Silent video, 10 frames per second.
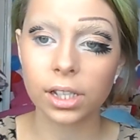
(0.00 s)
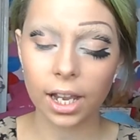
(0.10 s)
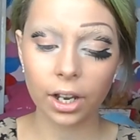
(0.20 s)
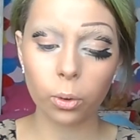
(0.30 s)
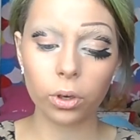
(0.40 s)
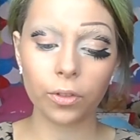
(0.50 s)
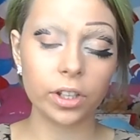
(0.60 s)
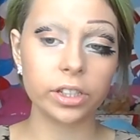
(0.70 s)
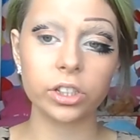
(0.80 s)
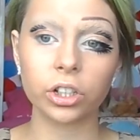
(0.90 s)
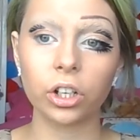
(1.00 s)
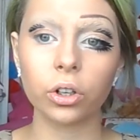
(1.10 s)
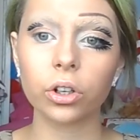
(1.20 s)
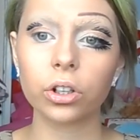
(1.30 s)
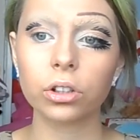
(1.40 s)
Because all of this is going
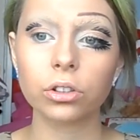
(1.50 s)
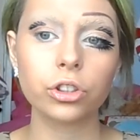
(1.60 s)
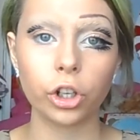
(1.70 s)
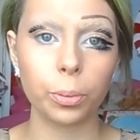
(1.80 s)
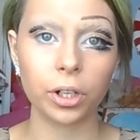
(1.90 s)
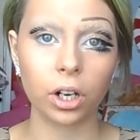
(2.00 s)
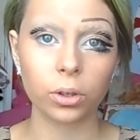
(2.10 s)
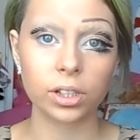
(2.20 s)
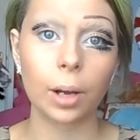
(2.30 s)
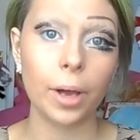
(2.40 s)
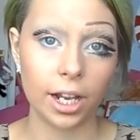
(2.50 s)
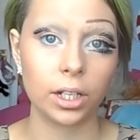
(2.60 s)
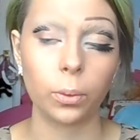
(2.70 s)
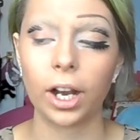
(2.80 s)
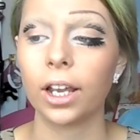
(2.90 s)
to look stupid close up
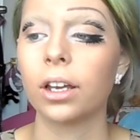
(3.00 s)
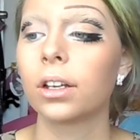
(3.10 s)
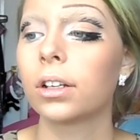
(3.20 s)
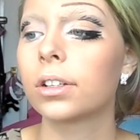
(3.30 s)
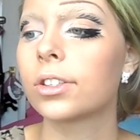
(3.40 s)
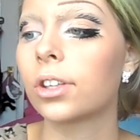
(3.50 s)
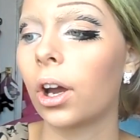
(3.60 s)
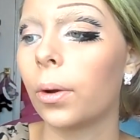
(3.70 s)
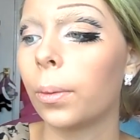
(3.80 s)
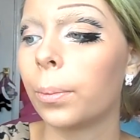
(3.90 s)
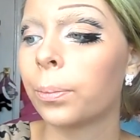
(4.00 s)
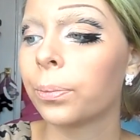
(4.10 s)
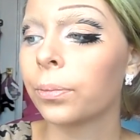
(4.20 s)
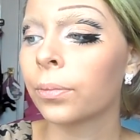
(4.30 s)
anyway. So